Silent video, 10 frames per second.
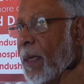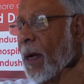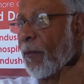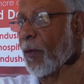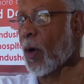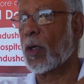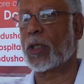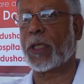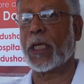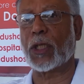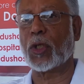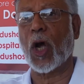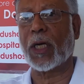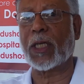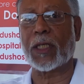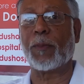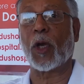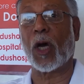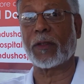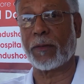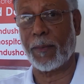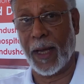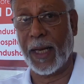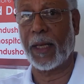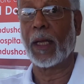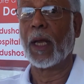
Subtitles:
Of course, this is not just because of the money,